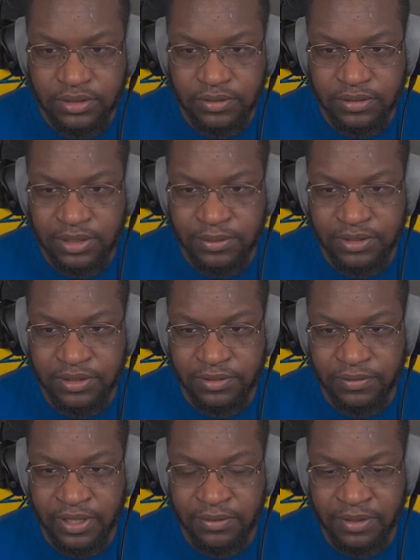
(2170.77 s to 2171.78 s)
2 damage
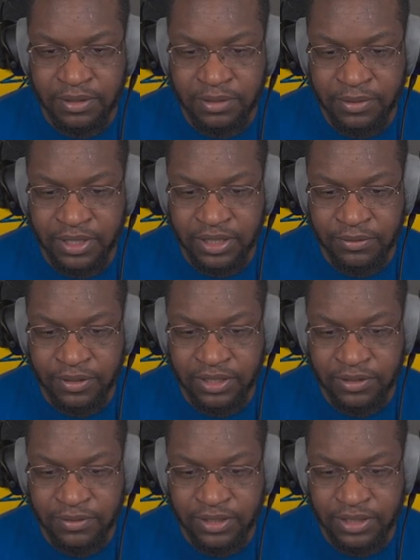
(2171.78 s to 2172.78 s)
to a random enemy minion. Well,
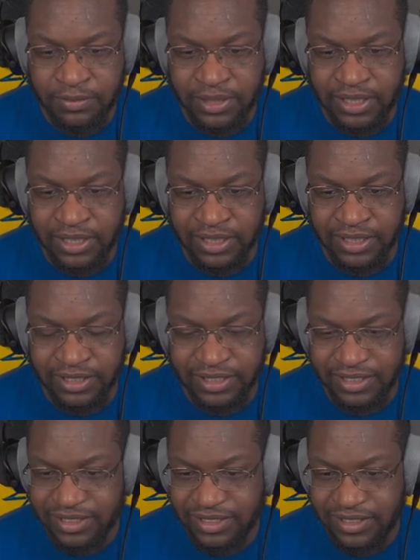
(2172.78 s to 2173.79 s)
I don't want him hitting
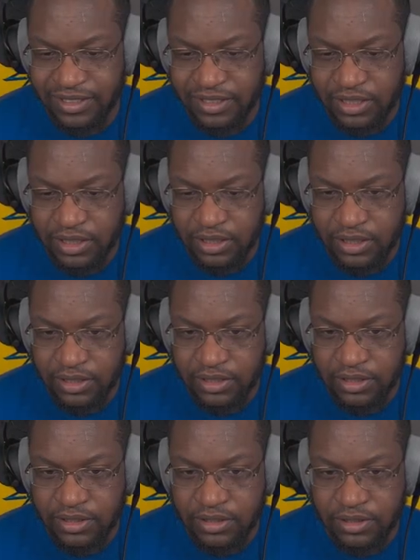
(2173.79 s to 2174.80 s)
this.
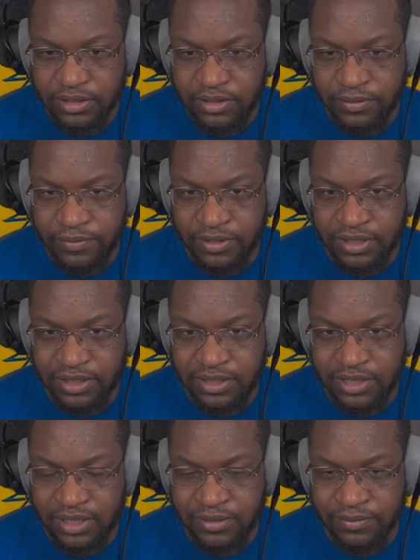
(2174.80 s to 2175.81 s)
So for the
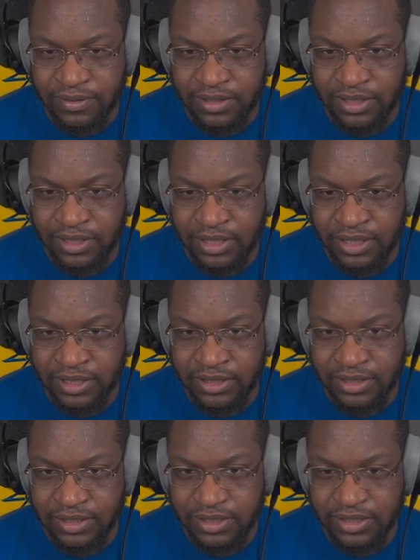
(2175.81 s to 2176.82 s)
sake of
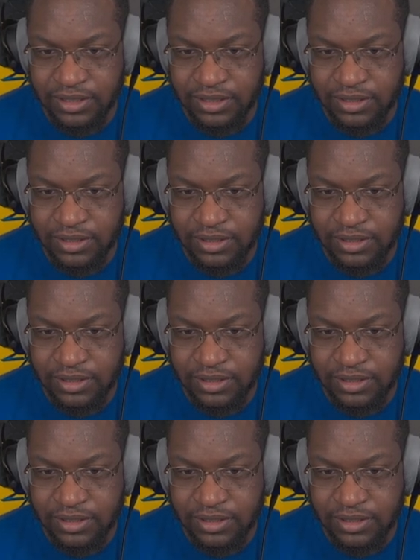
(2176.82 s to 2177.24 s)
things,